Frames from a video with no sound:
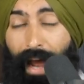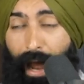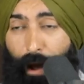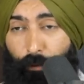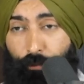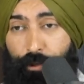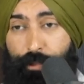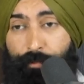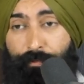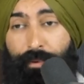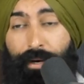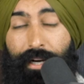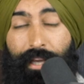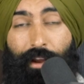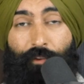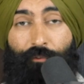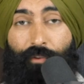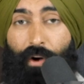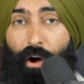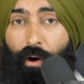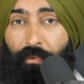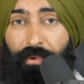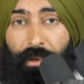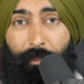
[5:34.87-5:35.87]
I was pretty
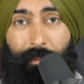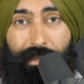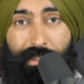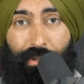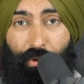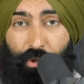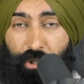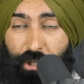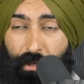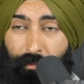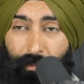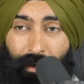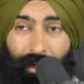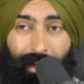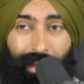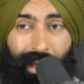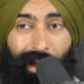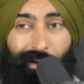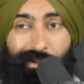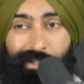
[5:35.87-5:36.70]
involved in my social media.